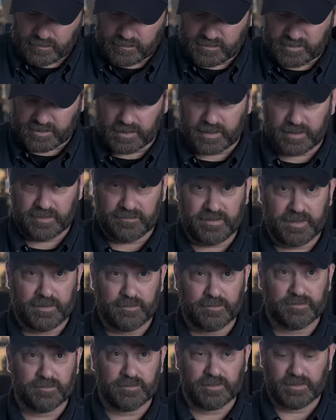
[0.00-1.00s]
Sorry if that
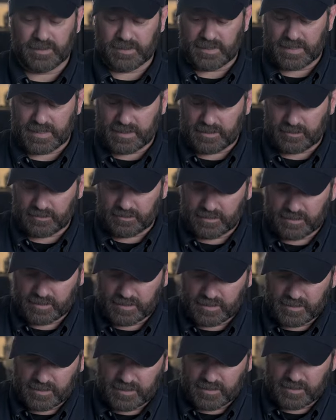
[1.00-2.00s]
was really loud,
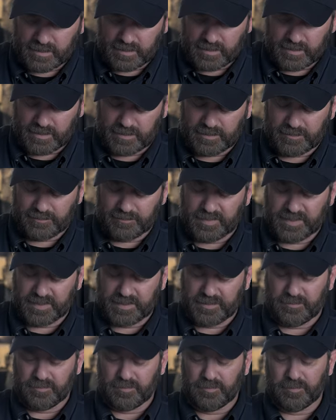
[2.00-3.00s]

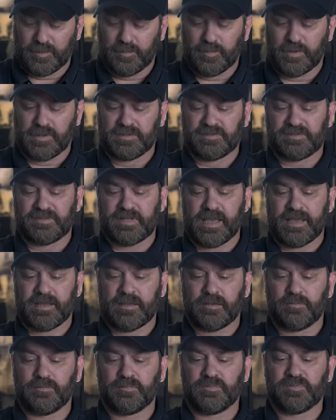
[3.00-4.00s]
but we want to stack
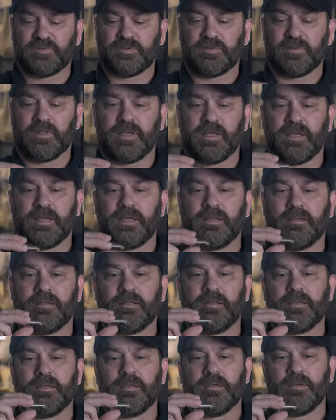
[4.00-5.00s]
them so that
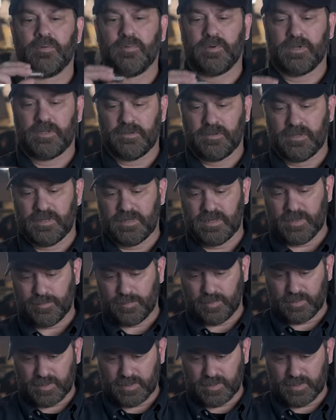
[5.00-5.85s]
what you end up